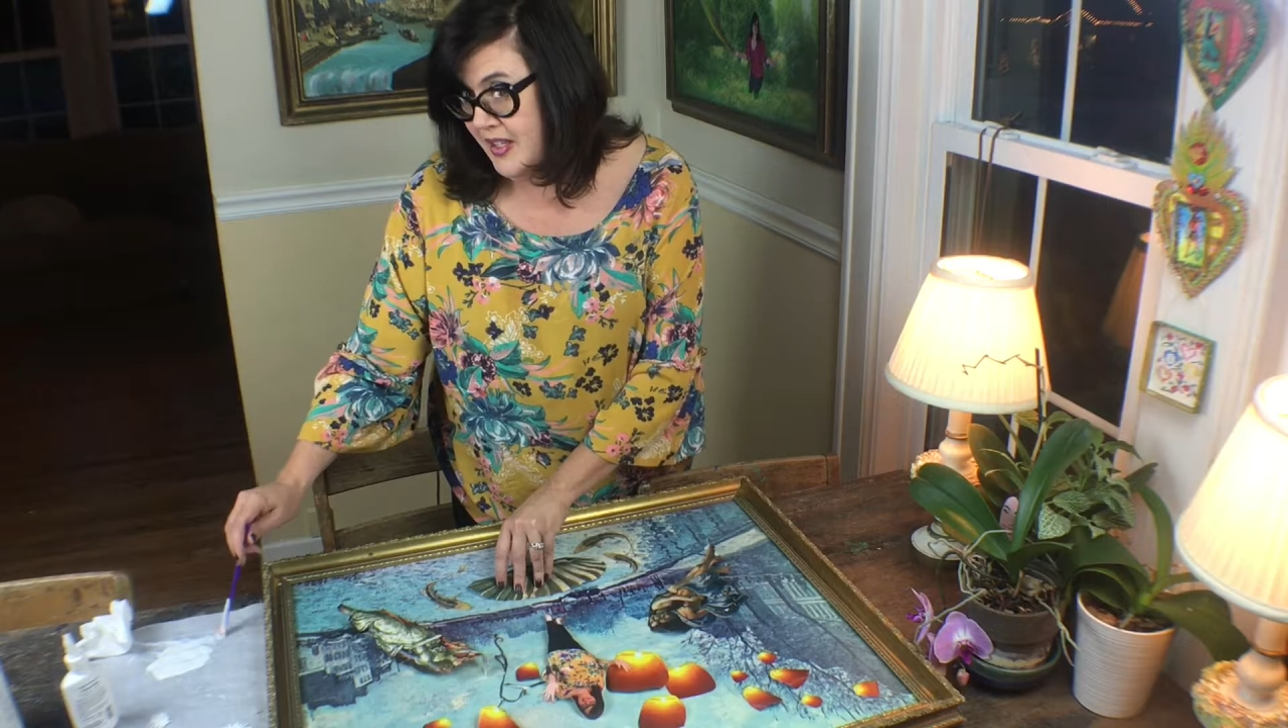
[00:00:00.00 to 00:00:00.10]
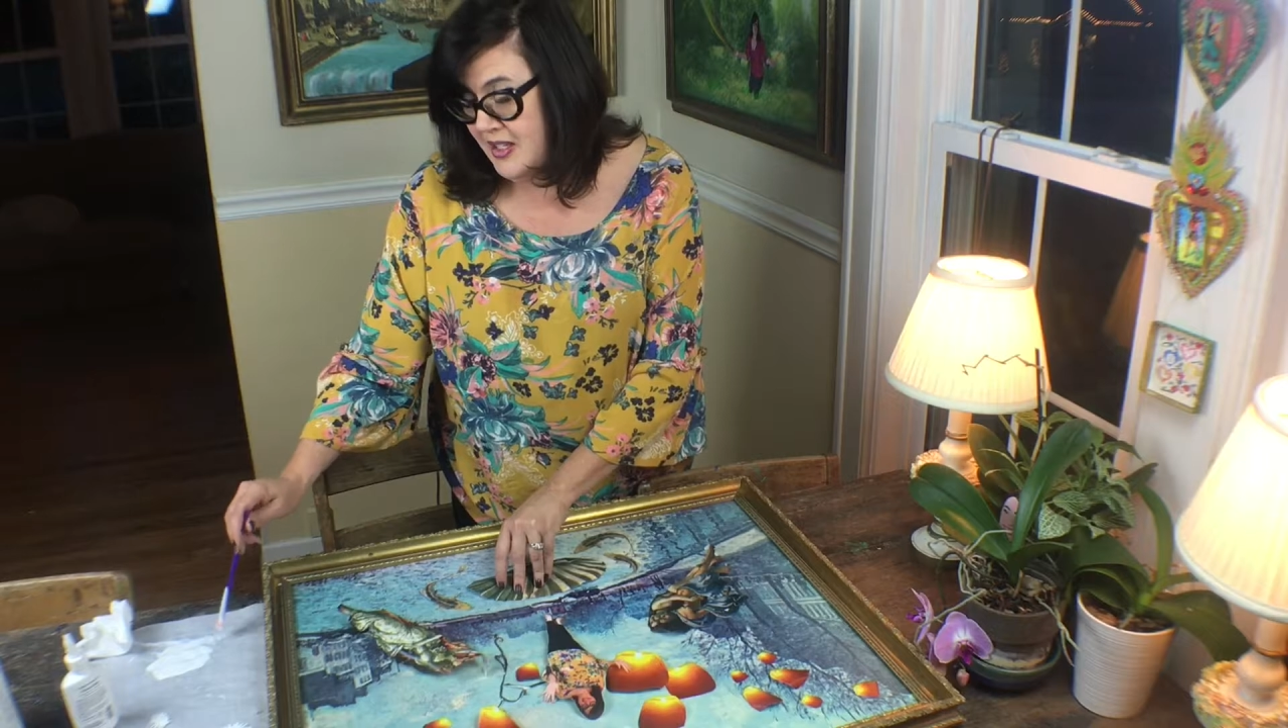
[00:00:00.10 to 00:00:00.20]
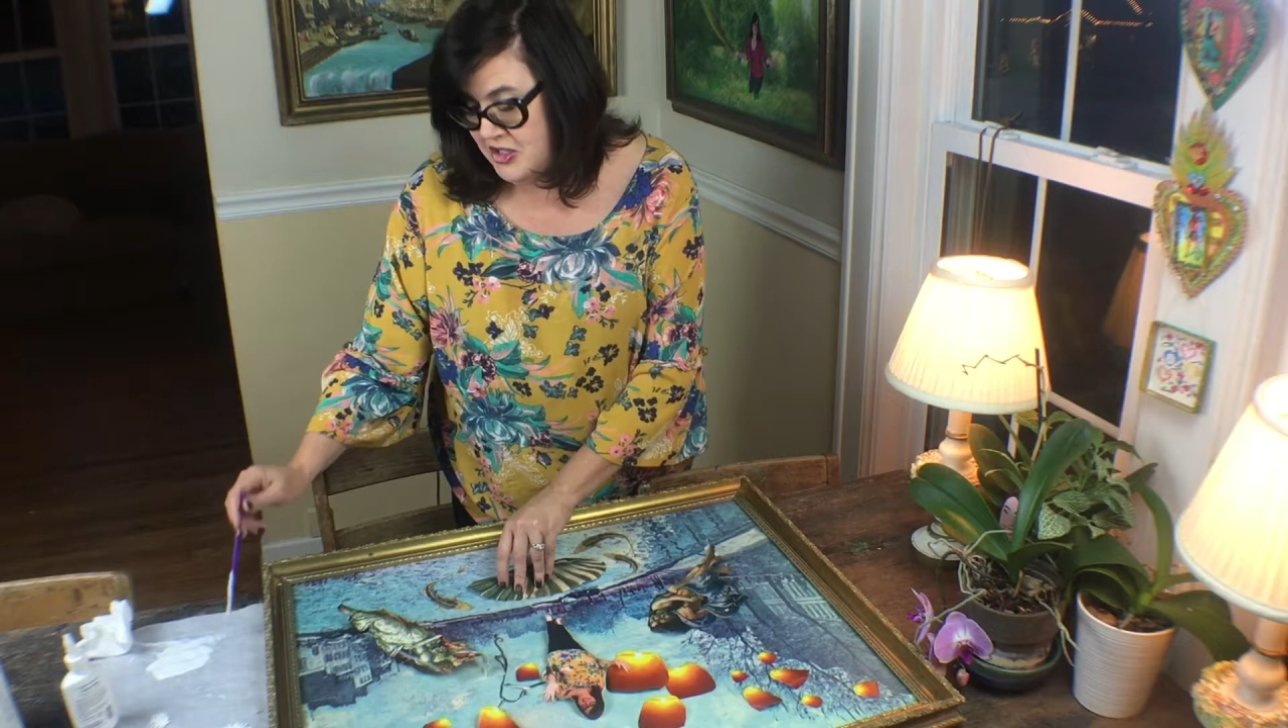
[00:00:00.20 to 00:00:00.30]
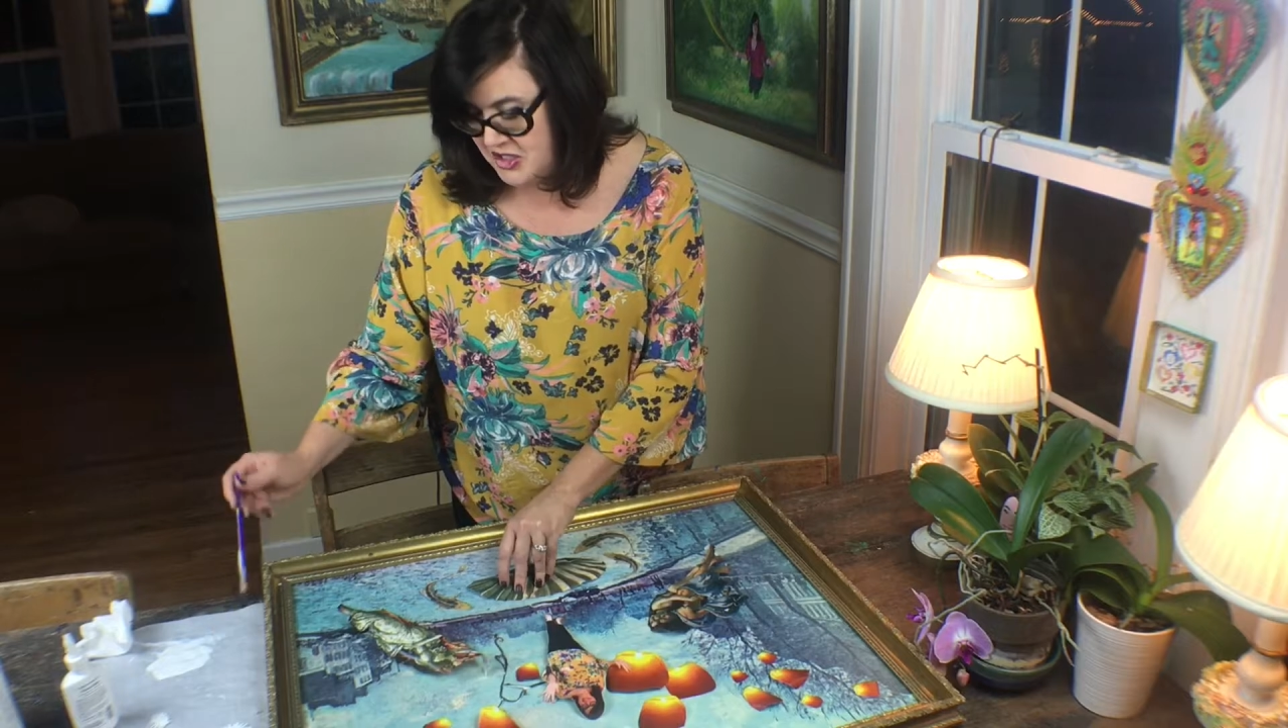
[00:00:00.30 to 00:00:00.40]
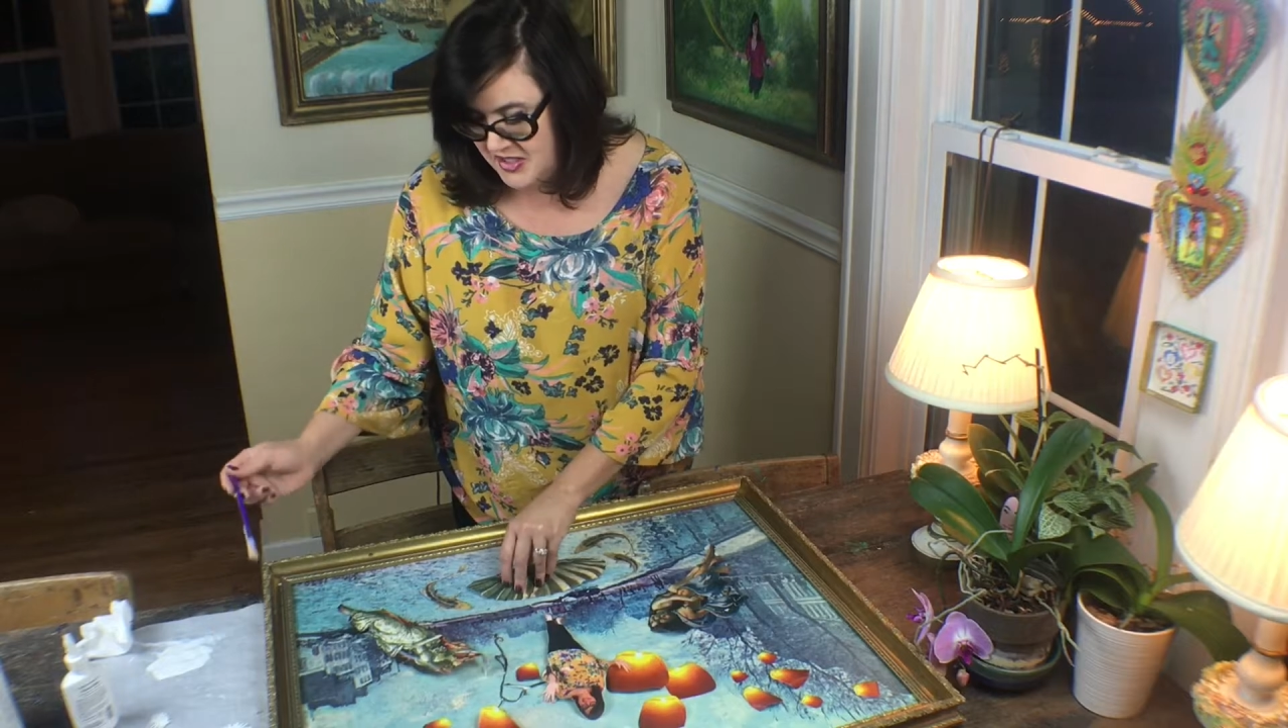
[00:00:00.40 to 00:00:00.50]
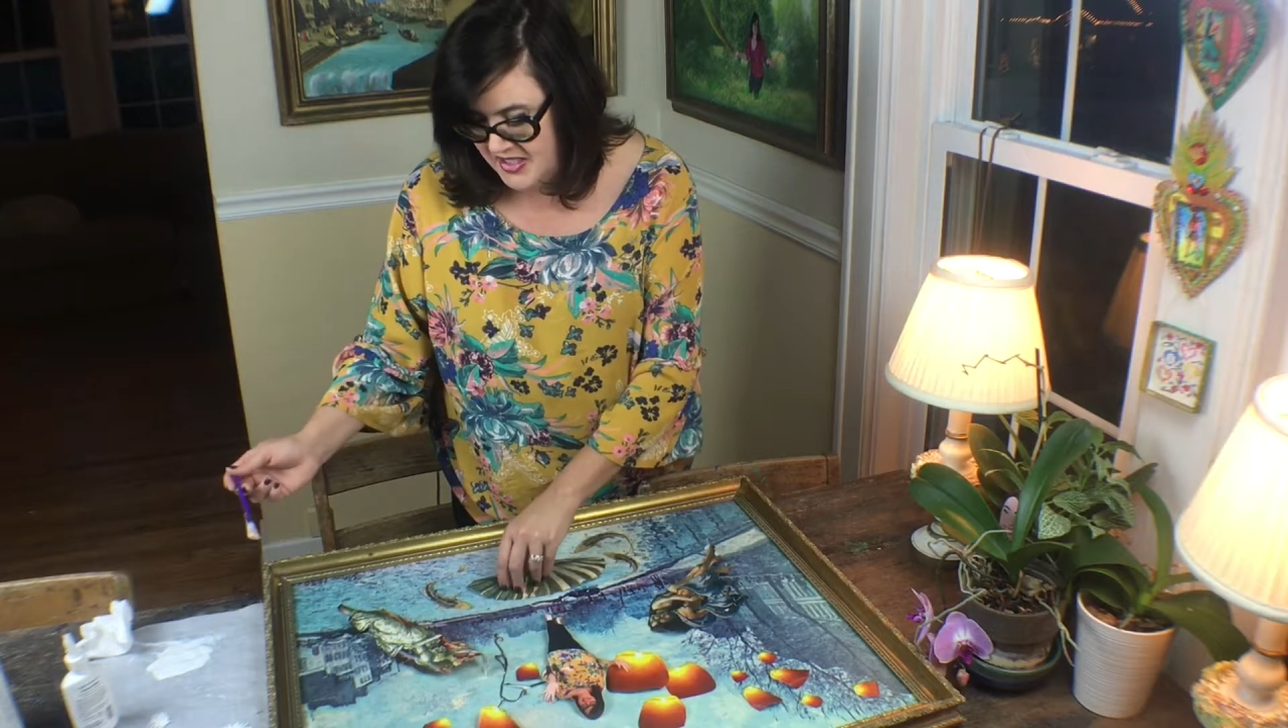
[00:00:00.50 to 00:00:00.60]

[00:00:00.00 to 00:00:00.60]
kitchen